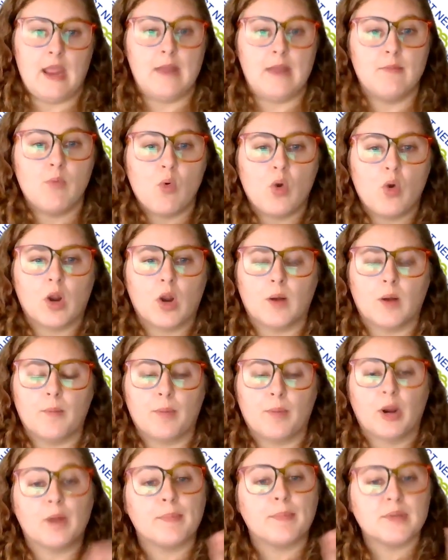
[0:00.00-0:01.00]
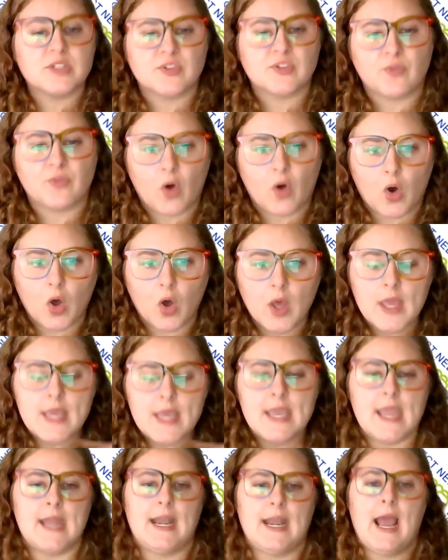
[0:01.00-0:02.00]
and more purposeful
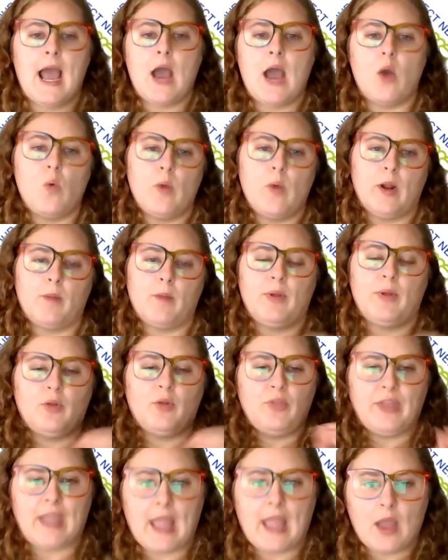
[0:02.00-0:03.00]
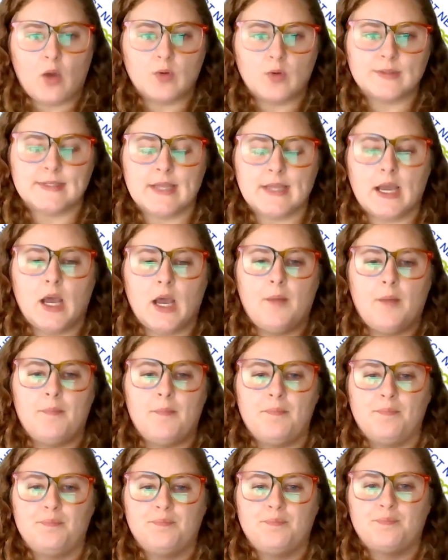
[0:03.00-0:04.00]
in how we're building out
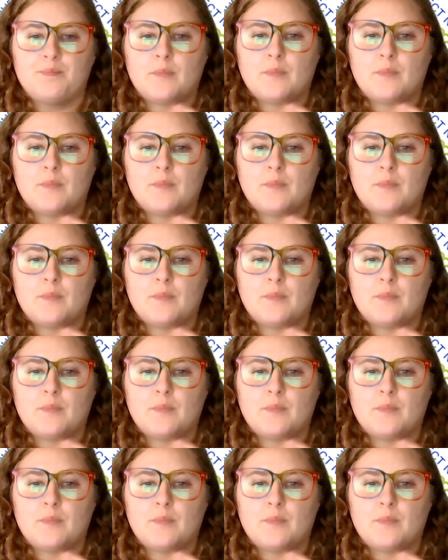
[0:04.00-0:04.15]
um,